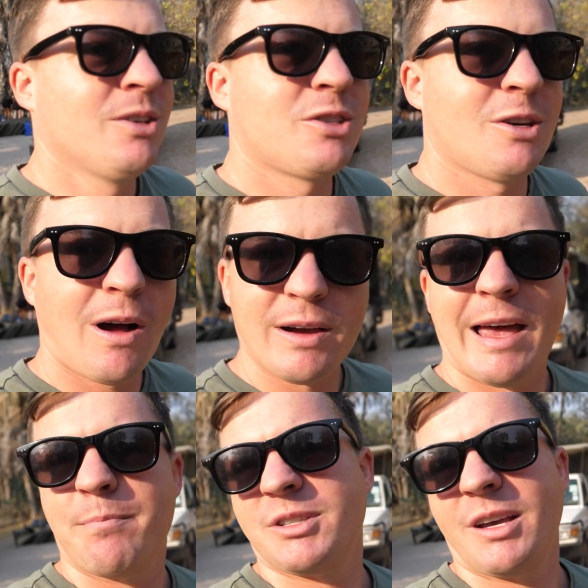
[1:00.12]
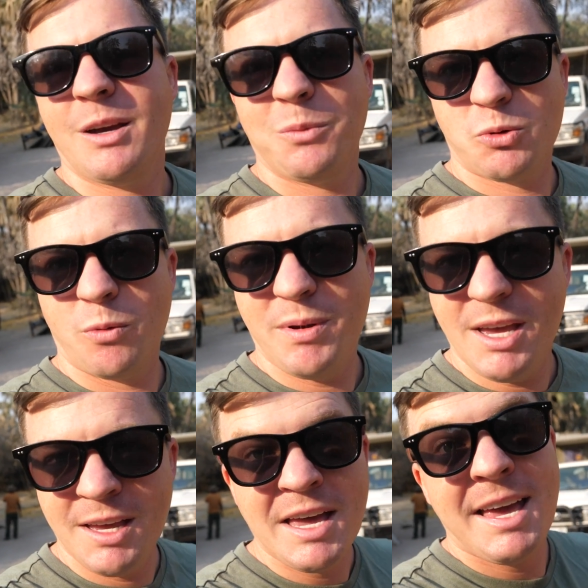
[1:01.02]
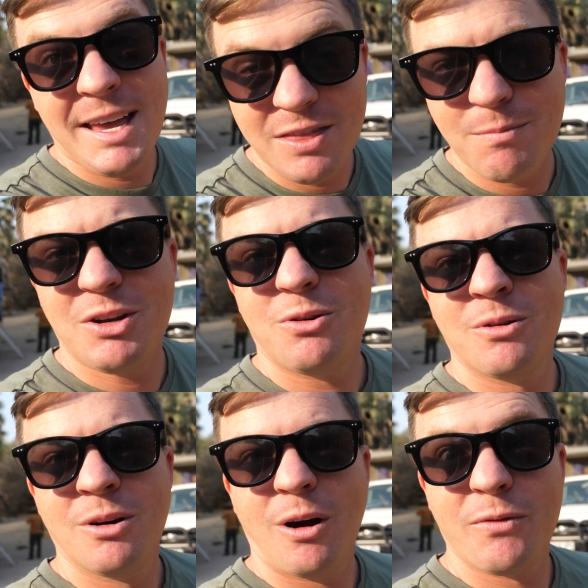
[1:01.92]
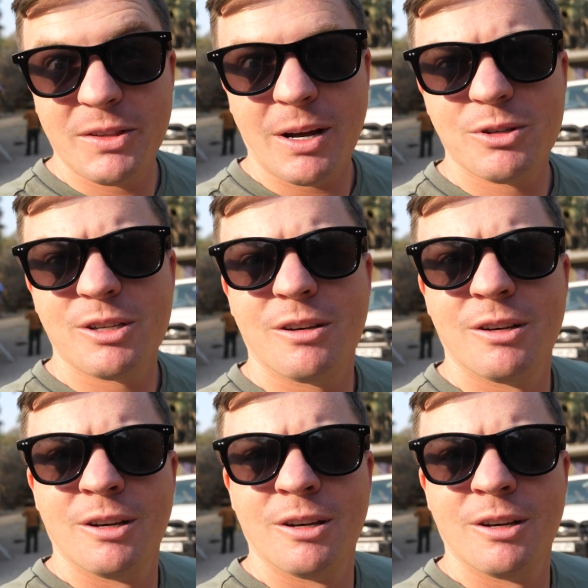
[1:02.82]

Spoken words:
to our campsite, which will be in the middle of the delta.